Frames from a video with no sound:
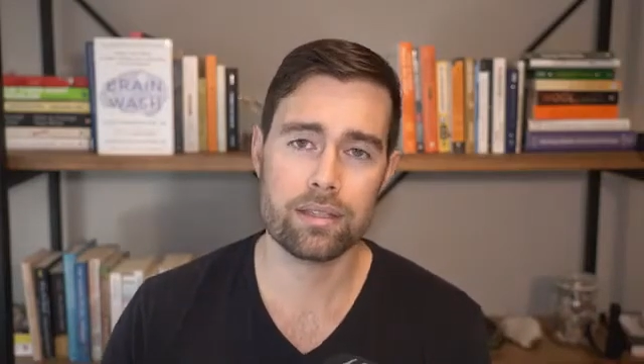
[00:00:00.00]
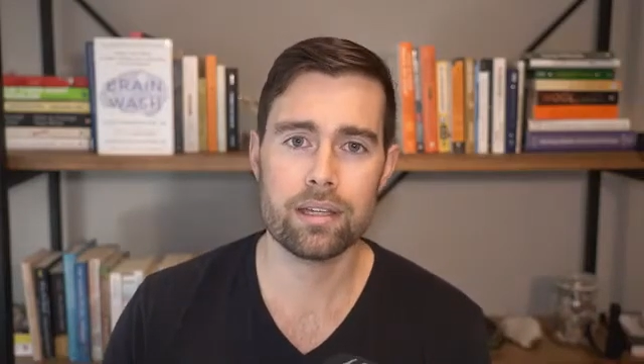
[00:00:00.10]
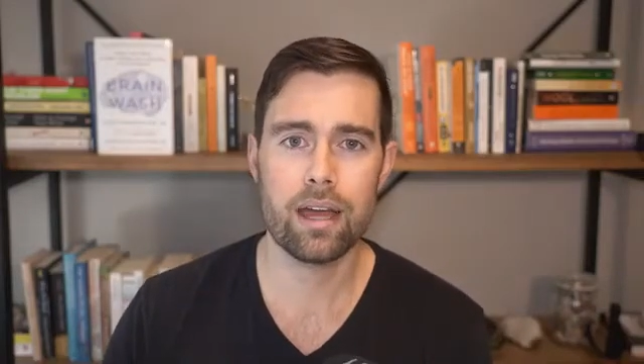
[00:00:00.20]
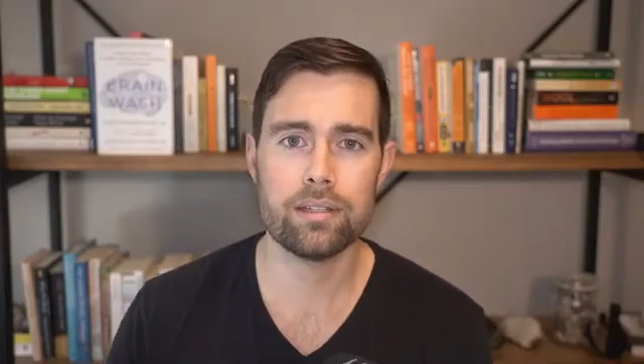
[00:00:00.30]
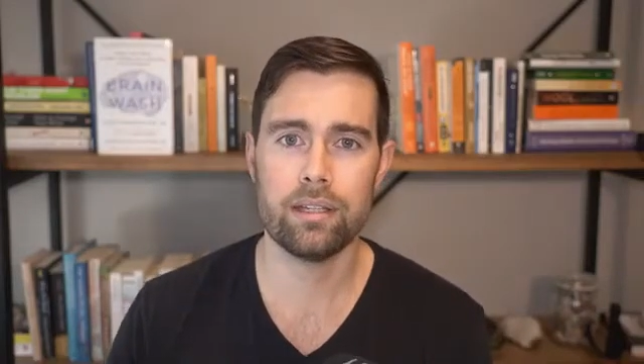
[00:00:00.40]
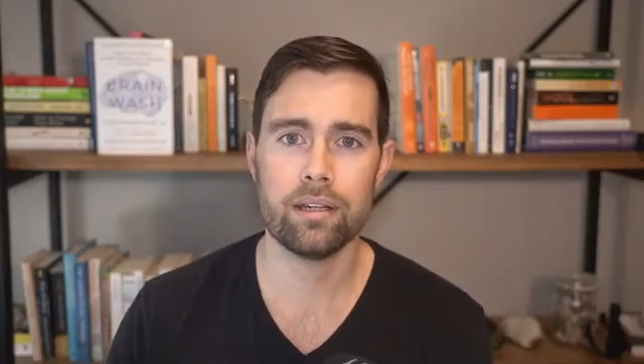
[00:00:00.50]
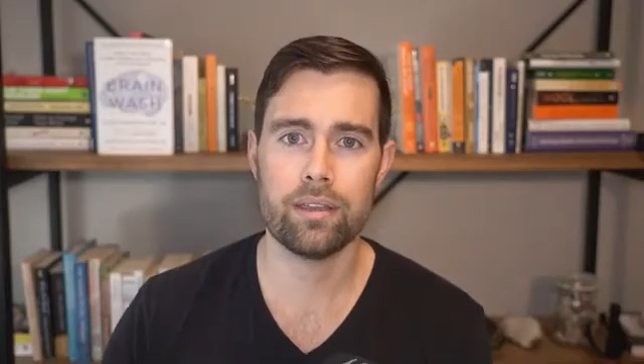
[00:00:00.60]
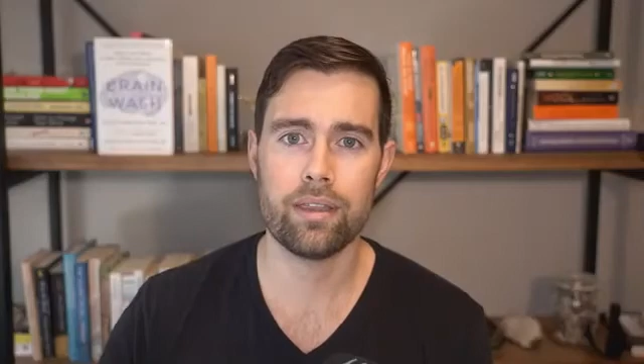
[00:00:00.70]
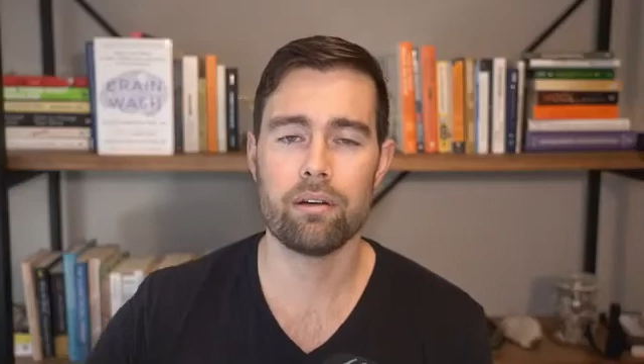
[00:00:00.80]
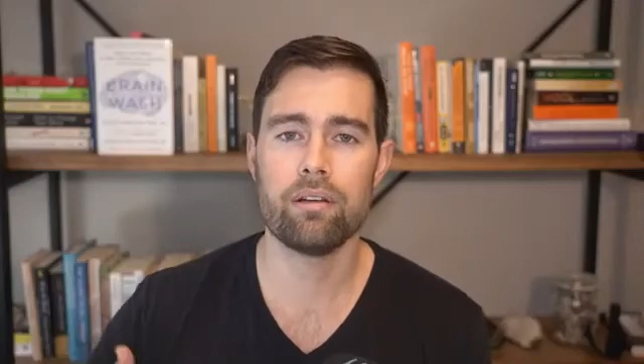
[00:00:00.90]
the idea
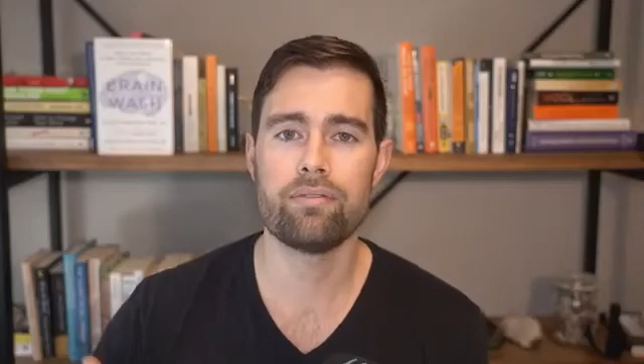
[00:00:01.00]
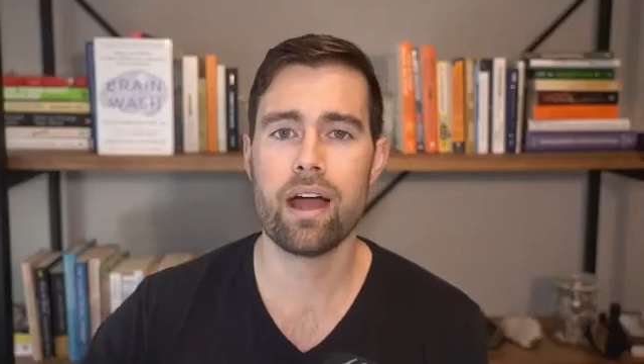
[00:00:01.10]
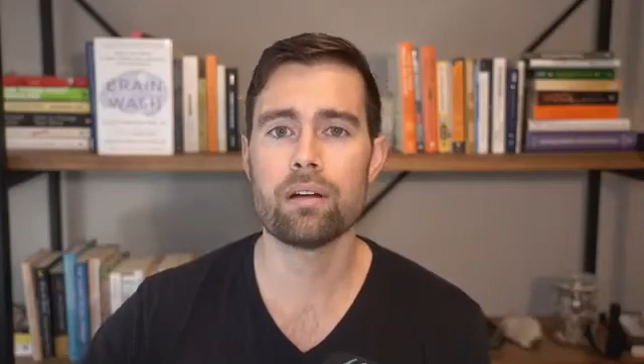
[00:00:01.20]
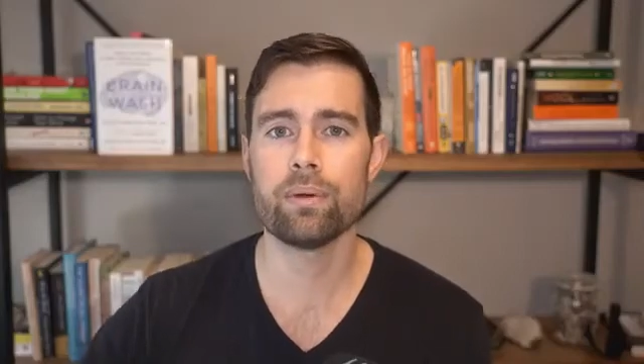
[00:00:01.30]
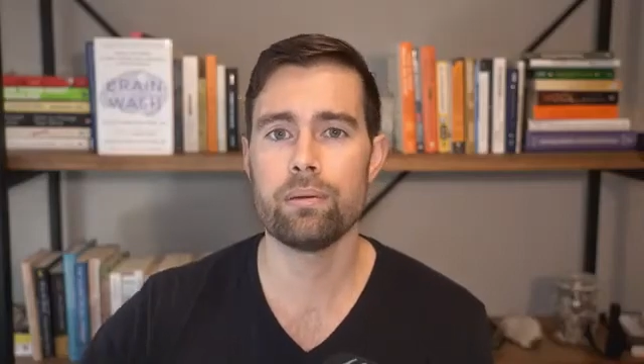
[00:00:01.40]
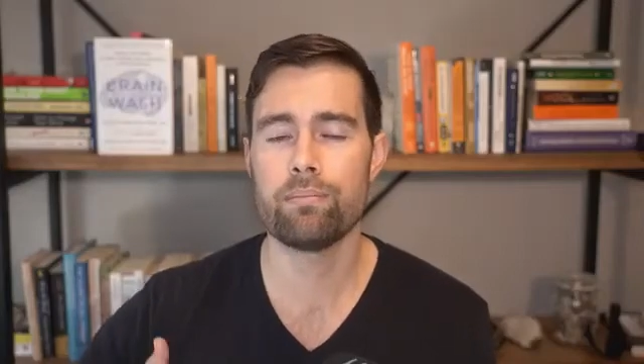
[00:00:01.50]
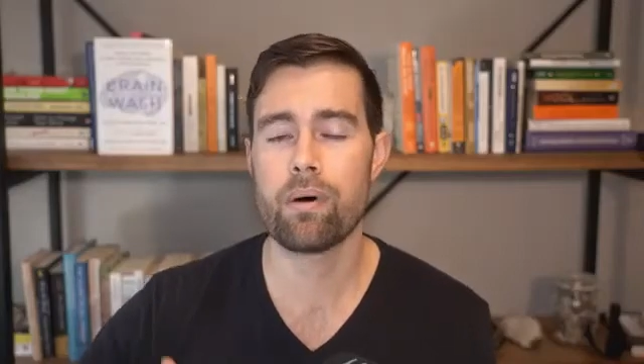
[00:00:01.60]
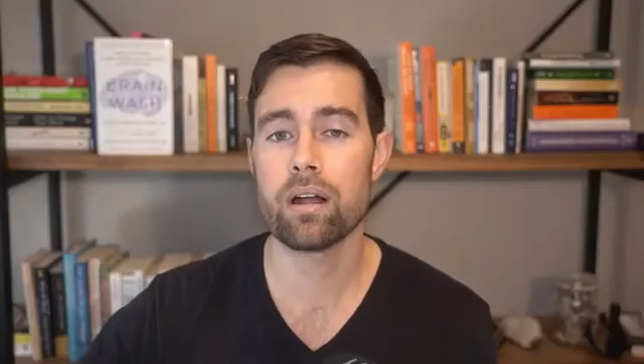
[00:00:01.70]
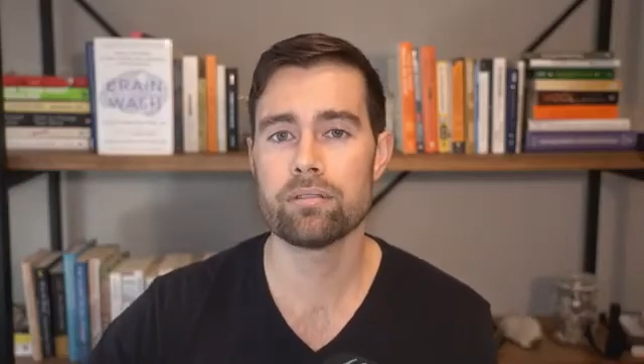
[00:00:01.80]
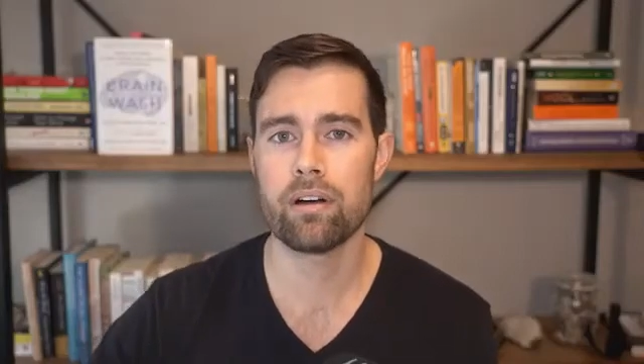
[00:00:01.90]
that our environment
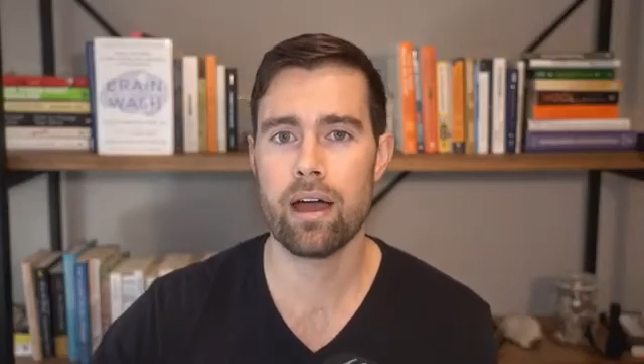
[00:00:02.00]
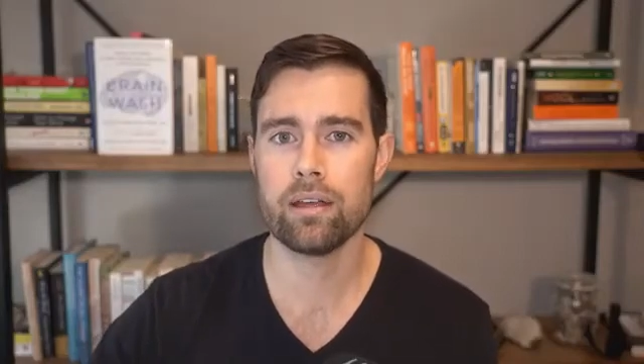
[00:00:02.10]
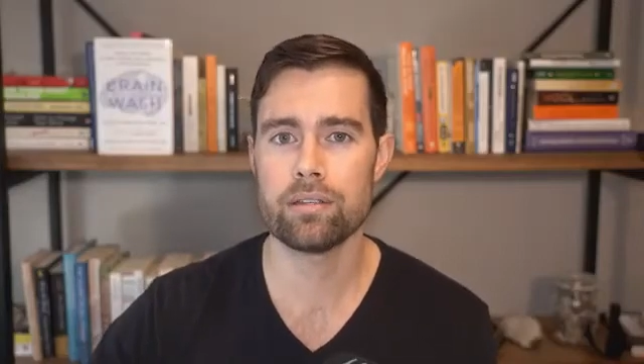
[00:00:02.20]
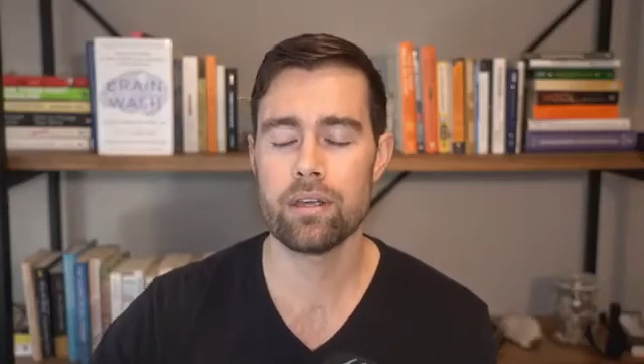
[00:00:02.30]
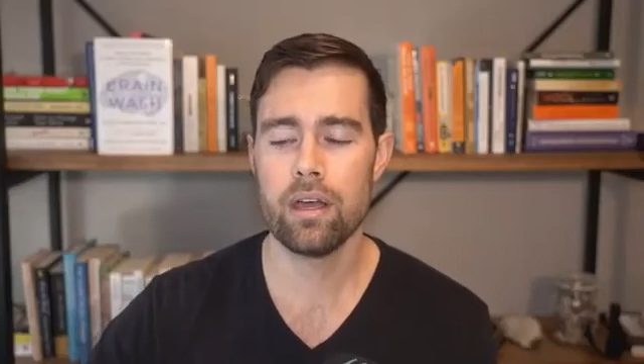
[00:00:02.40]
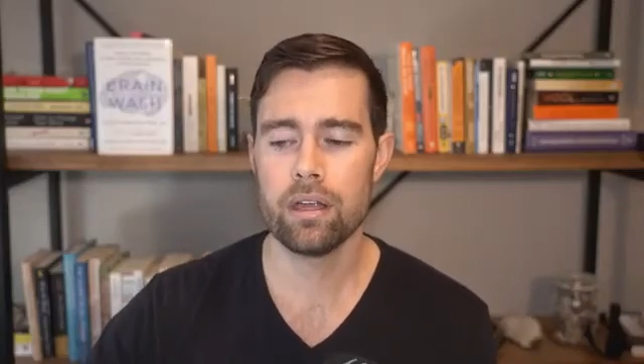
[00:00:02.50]
modifies